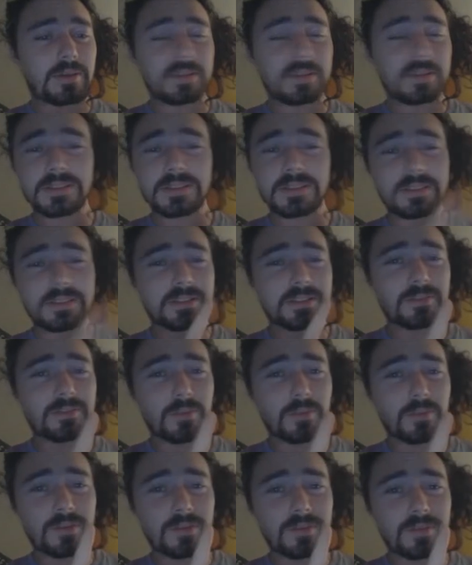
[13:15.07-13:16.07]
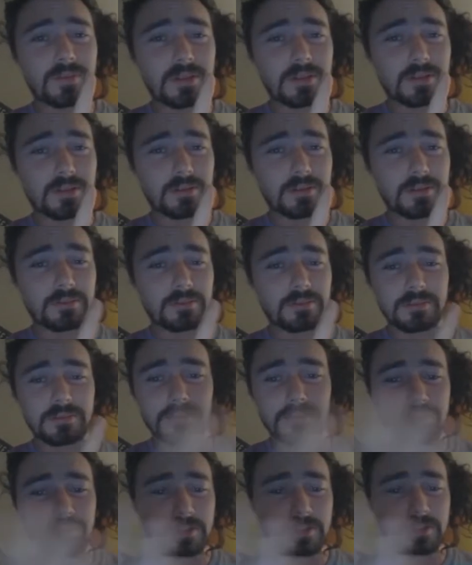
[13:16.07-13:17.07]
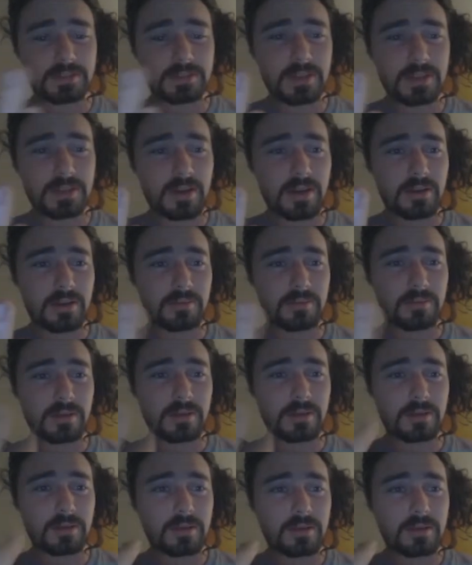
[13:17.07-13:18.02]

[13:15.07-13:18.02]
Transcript: this is just the one vehicle. We saw, what,